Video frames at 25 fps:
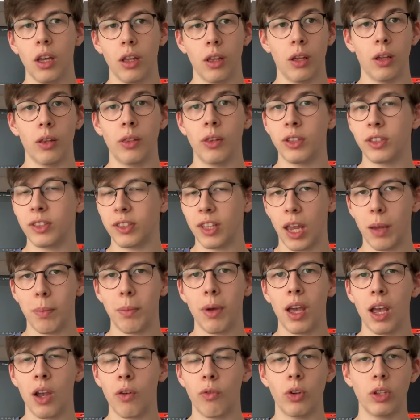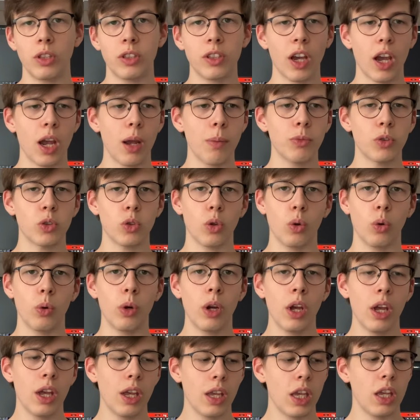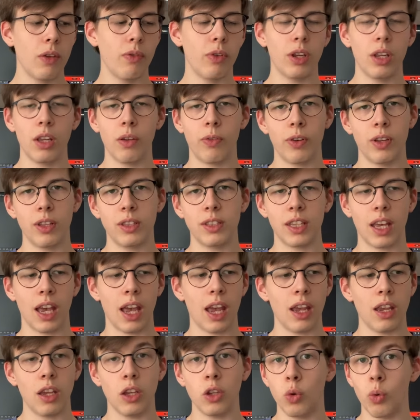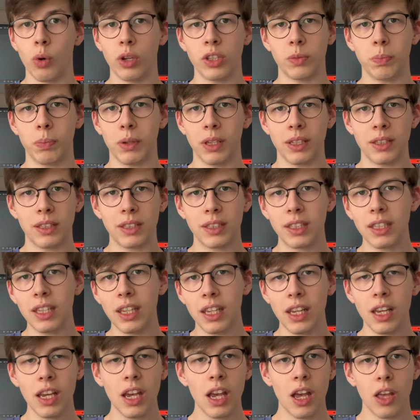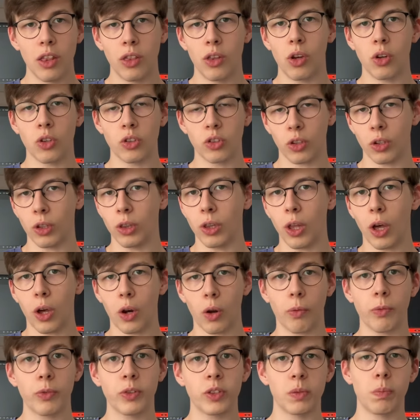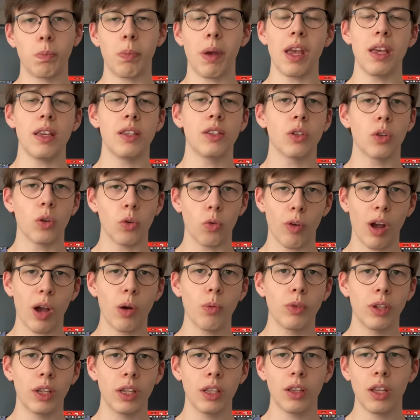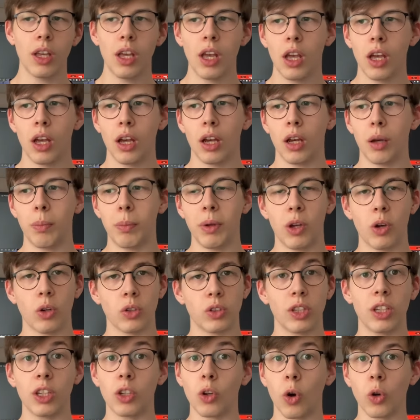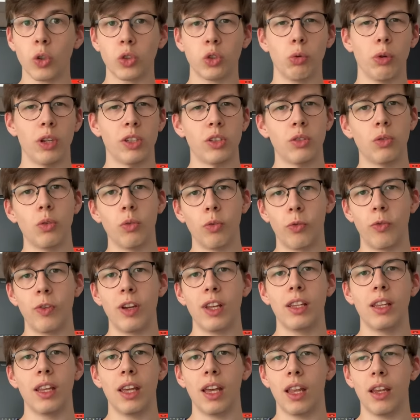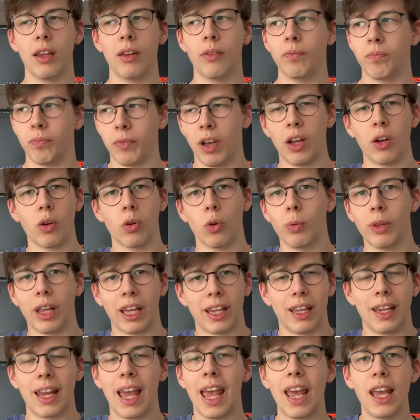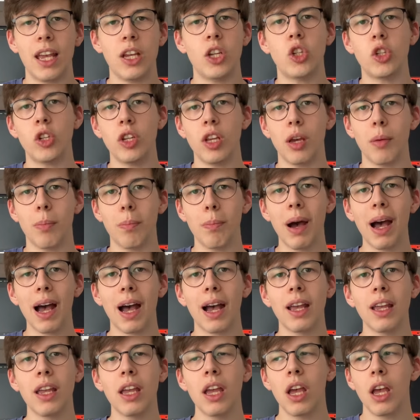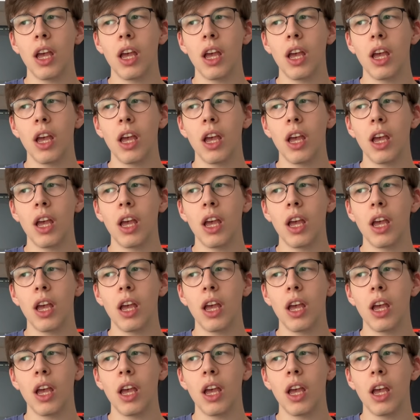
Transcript: the same every time. So even if it's a USB-C, there's a lot of space around it because it also has to fit an, I don't know, like an HDMI,